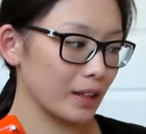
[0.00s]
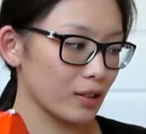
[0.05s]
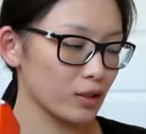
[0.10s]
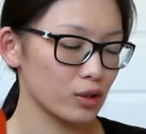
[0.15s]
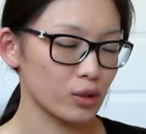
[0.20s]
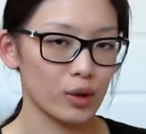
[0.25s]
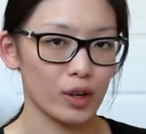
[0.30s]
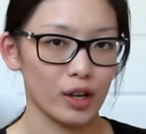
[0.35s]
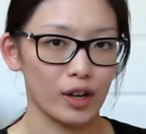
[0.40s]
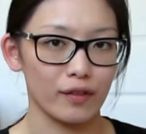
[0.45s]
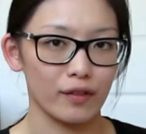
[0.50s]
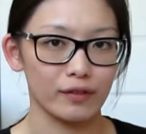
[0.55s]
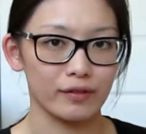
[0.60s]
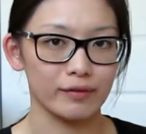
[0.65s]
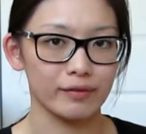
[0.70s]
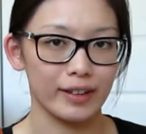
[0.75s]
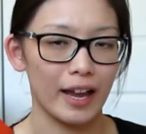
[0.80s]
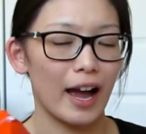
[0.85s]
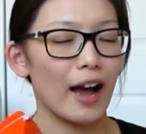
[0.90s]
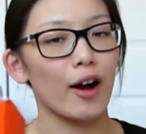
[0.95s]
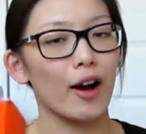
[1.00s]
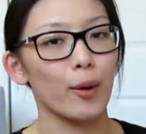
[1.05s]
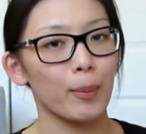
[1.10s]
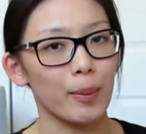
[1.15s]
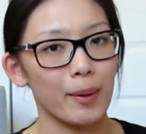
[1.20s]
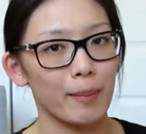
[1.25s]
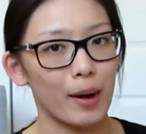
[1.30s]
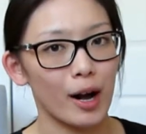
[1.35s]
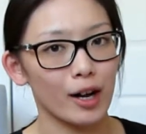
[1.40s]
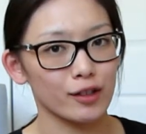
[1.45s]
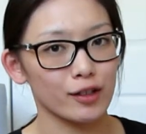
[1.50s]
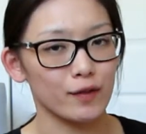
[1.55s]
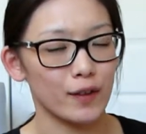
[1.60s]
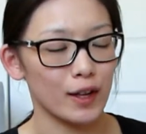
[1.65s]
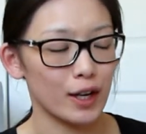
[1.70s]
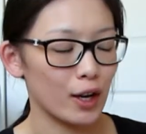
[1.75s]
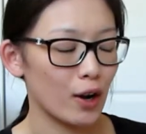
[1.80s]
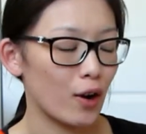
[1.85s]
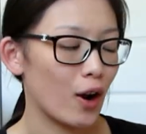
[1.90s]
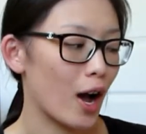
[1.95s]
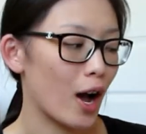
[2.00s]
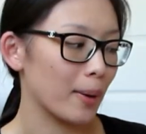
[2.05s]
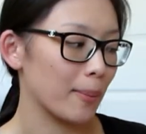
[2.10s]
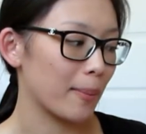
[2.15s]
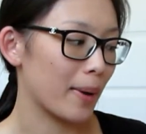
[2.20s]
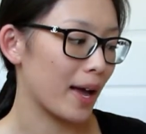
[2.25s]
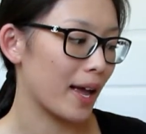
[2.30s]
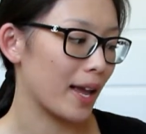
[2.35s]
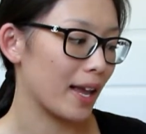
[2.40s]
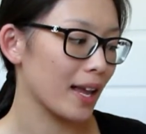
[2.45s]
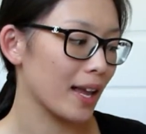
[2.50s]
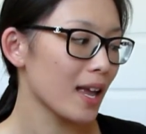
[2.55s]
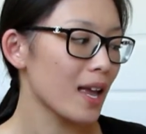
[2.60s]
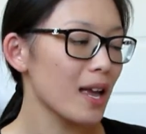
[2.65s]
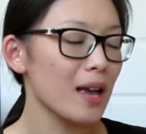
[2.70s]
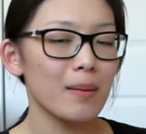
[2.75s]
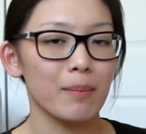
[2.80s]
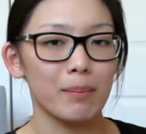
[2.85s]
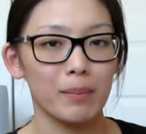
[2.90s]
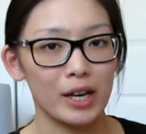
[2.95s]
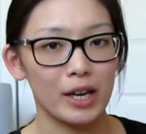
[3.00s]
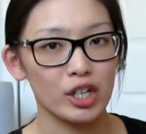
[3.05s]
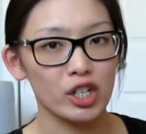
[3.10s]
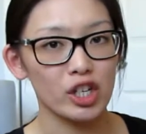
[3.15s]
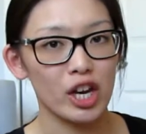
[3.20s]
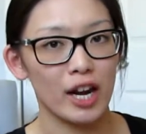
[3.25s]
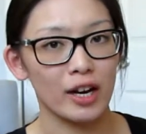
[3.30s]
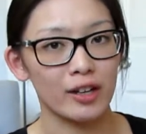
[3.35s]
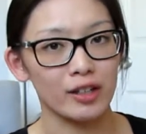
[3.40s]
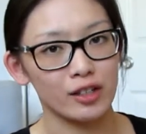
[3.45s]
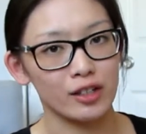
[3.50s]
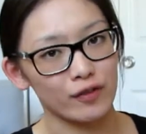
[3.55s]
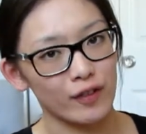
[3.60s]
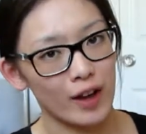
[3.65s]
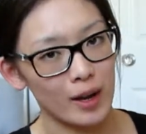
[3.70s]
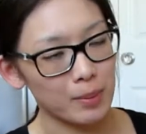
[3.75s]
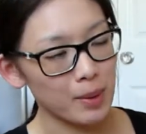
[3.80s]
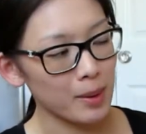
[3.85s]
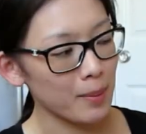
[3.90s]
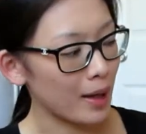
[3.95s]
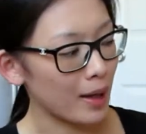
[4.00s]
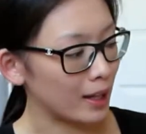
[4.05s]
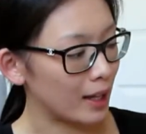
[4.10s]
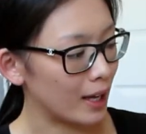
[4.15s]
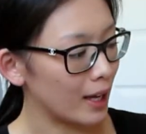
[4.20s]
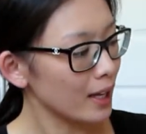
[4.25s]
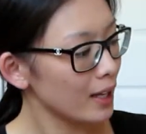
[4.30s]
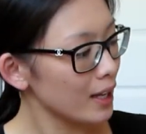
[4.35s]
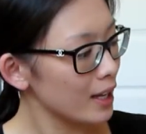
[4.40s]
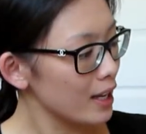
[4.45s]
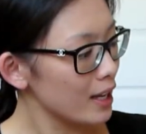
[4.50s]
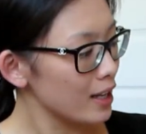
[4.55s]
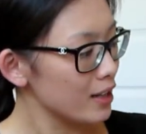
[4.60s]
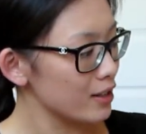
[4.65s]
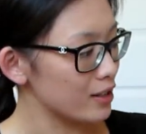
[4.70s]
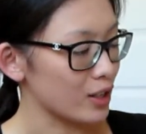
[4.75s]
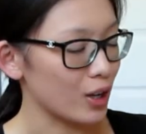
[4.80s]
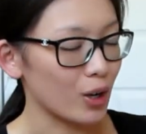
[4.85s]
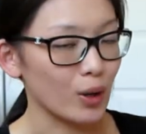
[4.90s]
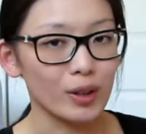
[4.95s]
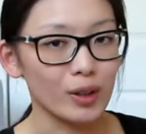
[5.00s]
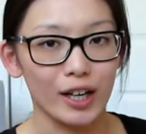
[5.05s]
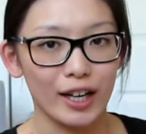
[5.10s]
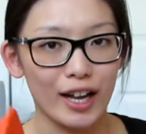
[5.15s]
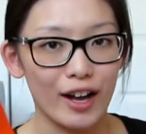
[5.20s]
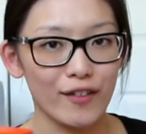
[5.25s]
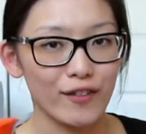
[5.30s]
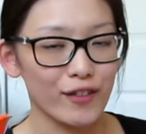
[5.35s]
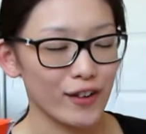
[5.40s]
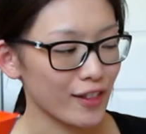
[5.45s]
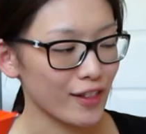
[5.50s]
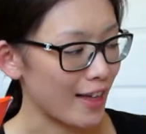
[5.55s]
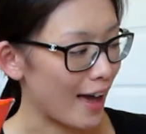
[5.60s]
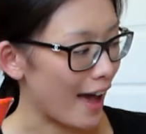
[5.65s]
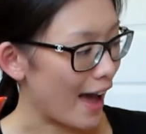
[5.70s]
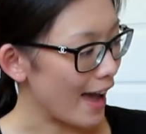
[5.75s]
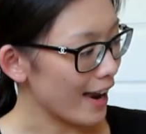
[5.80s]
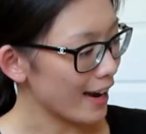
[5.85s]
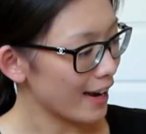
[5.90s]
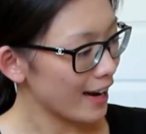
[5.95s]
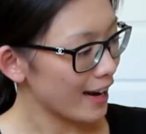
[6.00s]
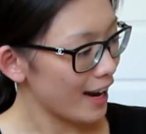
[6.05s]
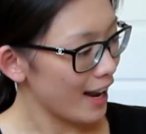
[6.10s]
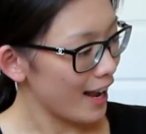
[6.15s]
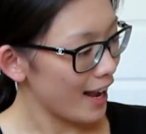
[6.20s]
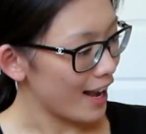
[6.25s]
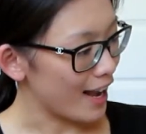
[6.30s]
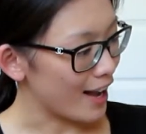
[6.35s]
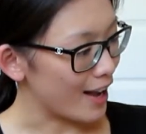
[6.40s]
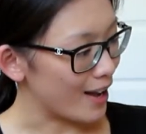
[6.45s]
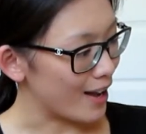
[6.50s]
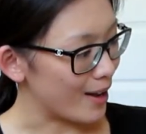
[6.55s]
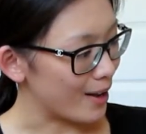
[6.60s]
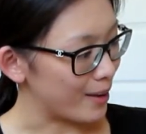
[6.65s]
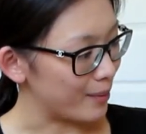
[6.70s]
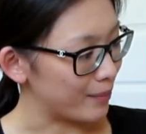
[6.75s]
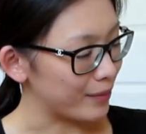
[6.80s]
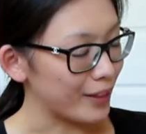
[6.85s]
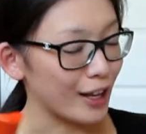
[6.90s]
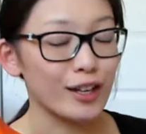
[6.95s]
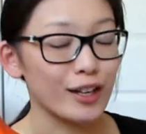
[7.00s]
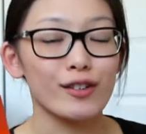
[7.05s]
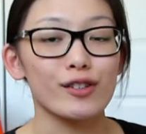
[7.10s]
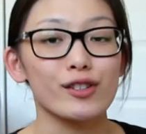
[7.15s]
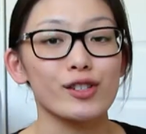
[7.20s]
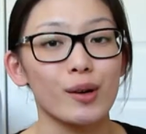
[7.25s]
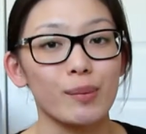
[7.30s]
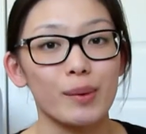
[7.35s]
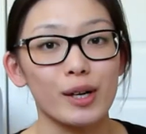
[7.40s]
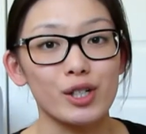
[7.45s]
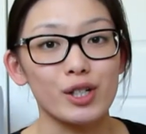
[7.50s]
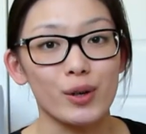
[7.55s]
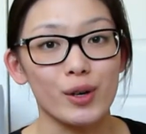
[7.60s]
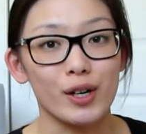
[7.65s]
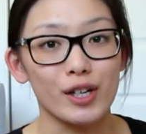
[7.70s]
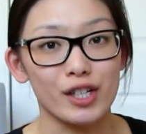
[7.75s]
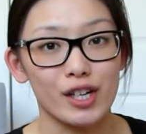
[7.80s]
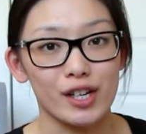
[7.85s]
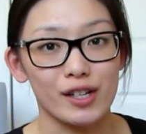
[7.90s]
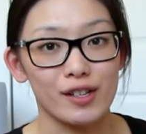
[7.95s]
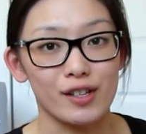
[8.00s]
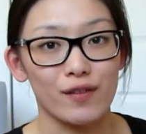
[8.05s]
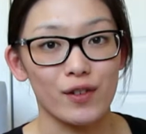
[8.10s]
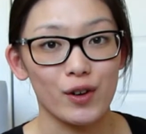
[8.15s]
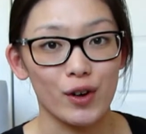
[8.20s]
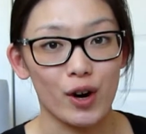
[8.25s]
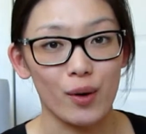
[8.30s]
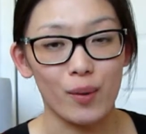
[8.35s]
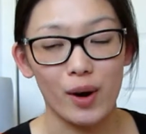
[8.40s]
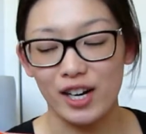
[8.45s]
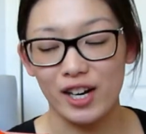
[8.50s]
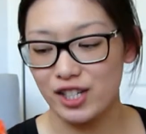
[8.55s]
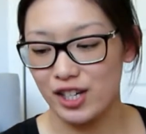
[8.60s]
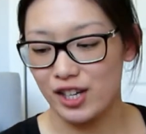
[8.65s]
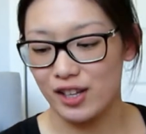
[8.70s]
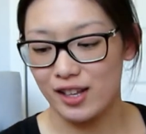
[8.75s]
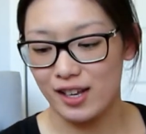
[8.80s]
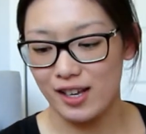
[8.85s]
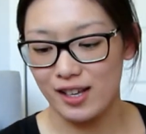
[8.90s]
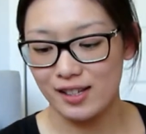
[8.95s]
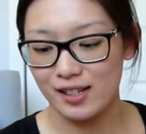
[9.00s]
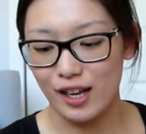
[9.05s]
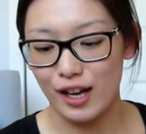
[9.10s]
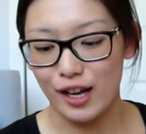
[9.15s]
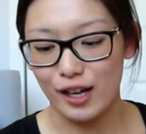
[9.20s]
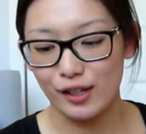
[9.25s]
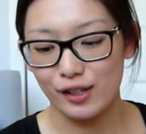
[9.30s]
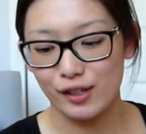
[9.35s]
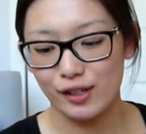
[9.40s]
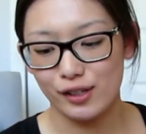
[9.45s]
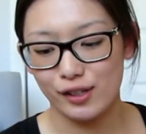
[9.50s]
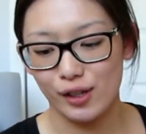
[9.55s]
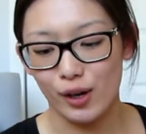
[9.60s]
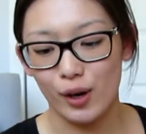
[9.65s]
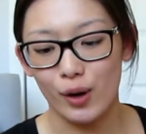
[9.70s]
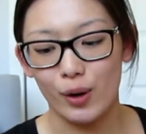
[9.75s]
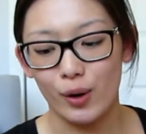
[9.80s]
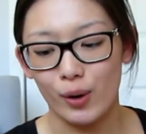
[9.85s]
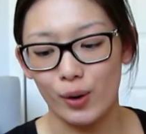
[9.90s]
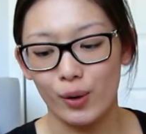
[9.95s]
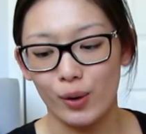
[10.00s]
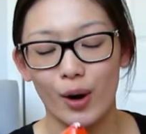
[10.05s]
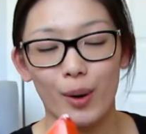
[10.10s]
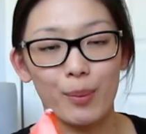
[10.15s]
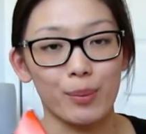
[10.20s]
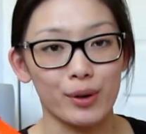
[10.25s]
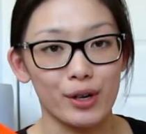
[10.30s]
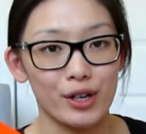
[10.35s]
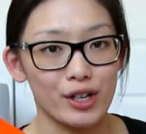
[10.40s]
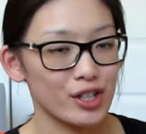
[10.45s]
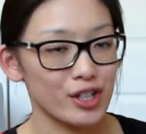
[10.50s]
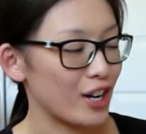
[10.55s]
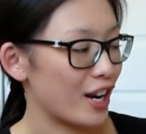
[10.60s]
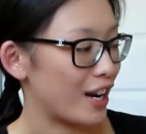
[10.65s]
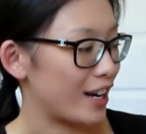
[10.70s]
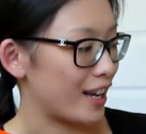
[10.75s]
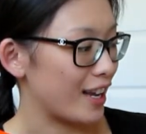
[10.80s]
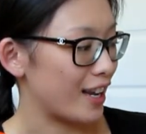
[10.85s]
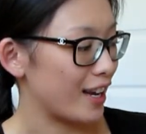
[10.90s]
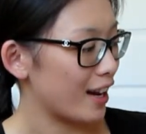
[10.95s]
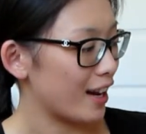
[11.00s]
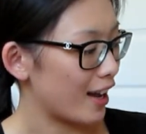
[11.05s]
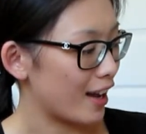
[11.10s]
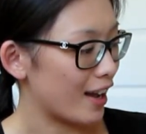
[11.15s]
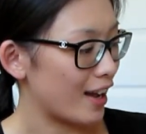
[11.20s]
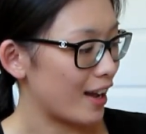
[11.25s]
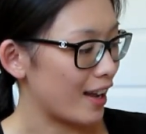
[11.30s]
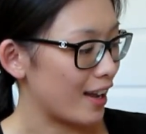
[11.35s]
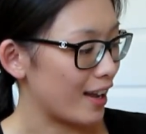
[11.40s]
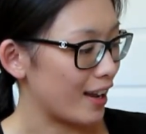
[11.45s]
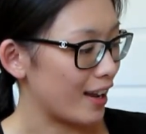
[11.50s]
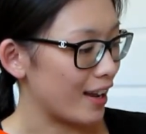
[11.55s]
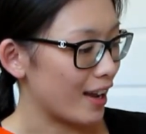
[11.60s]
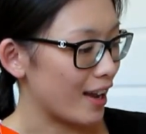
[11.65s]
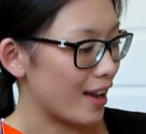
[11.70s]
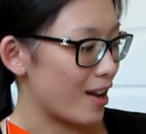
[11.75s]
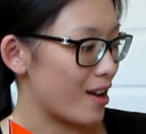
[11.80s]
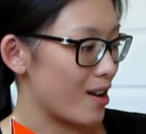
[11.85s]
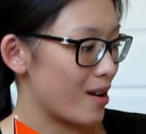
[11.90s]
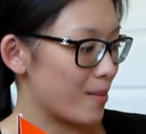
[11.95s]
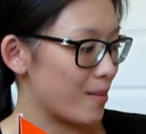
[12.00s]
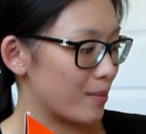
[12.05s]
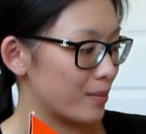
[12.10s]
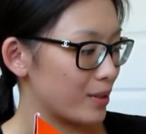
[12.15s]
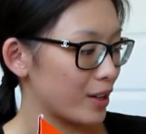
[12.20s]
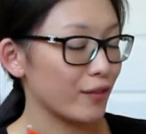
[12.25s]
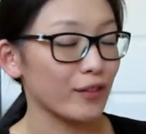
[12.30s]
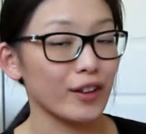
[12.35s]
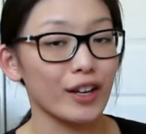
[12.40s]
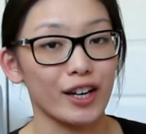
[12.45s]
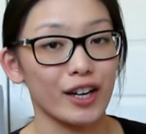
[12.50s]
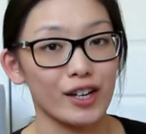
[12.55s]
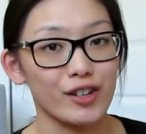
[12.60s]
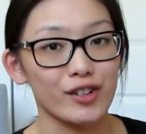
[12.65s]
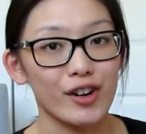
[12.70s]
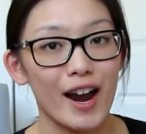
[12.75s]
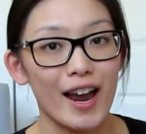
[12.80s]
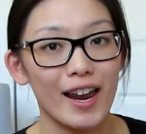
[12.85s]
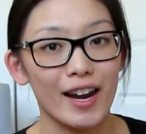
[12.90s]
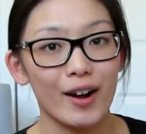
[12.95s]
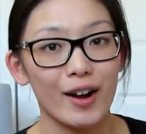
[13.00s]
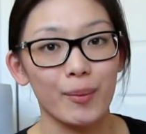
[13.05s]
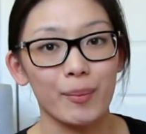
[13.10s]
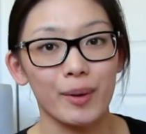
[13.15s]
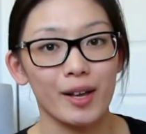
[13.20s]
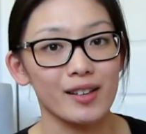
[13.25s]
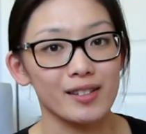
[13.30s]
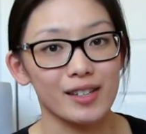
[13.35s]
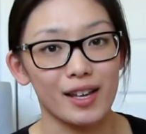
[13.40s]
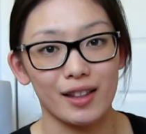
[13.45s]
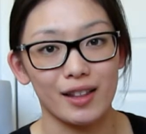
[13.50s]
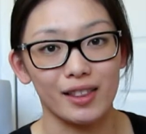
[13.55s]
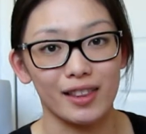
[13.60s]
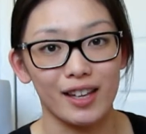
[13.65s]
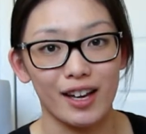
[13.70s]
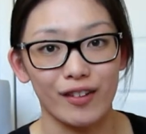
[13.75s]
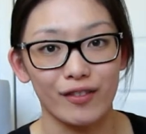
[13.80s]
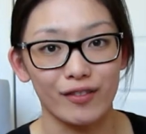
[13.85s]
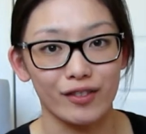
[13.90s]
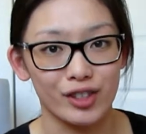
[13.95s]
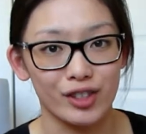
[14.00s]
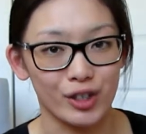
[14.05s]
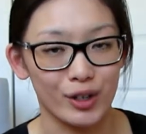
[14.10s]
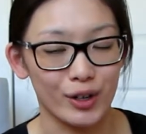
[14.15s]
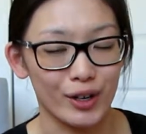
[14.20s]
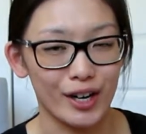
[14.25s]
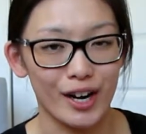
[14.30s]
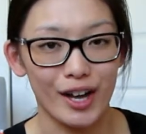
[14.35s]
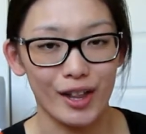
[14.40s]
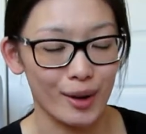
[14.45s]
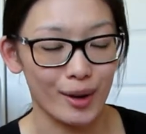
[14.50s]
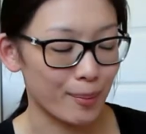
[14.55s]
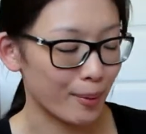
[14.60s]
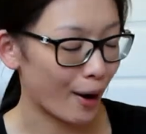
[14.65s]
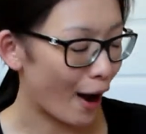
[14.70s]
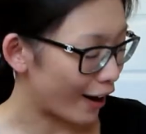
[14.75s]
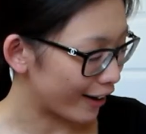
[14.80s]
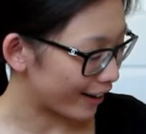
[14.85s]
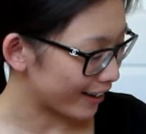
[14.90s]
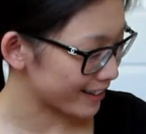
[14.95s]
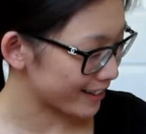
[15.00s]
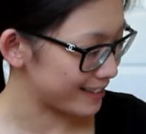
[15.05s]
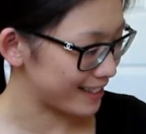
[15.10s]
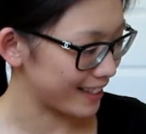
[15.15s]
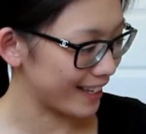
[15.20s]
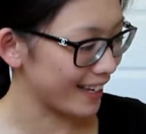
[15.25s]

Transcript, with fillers: sort of, yeah, open box video on my main channel, Dafyne Me Bella. So look out for that. Um, thank you so much, Origins, if you are watching this. I so appreciate it. I am definitely going to try it out because I loved your other products.